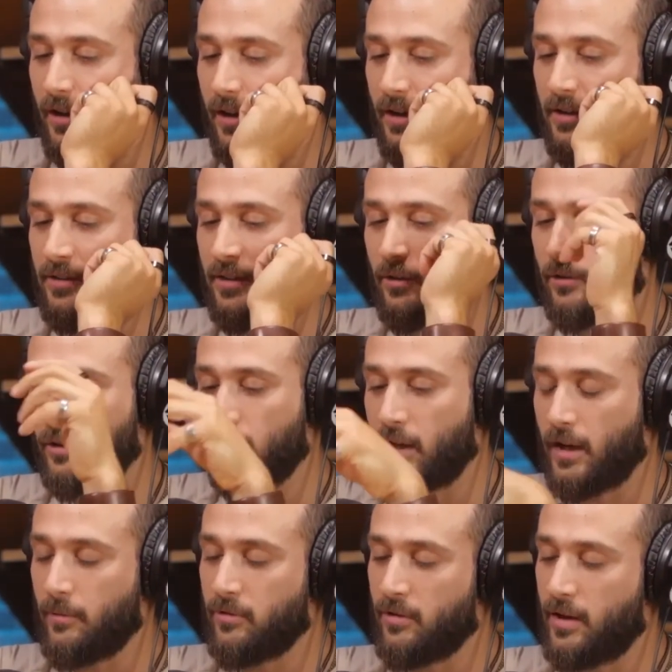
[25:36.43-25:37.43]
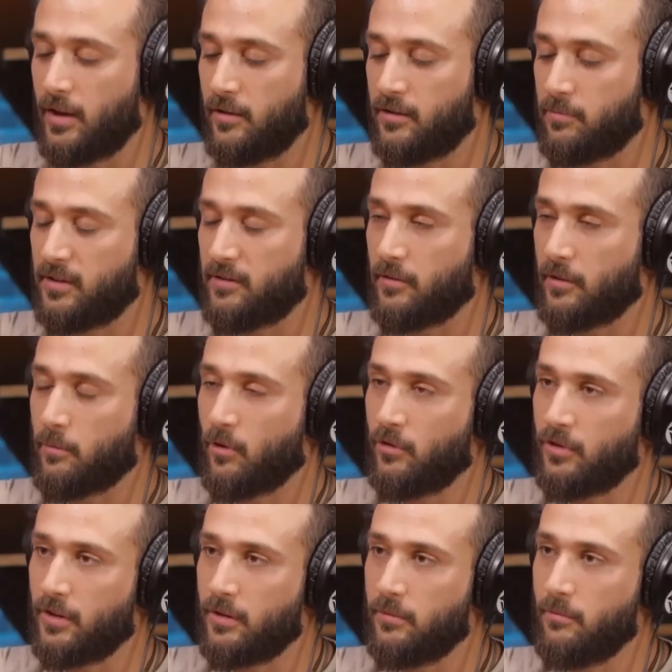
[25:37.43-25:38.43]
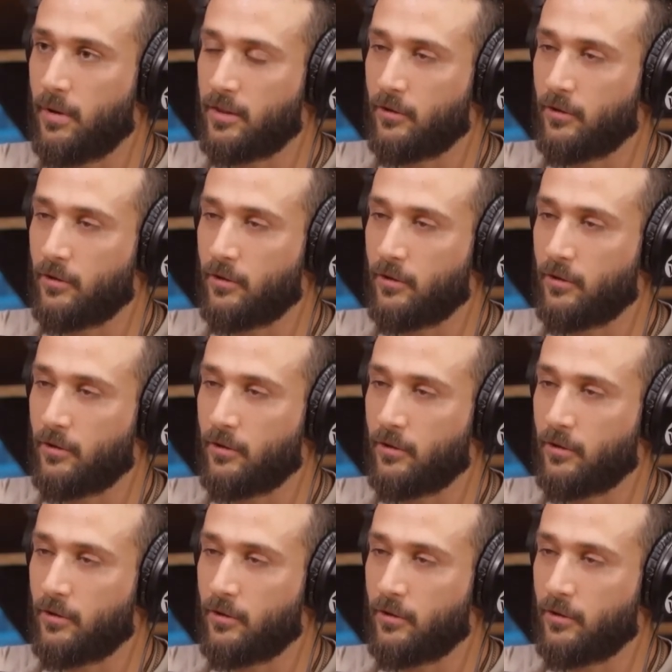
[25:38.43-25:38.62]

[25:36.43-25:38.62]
idolizing or looking up to any specific person,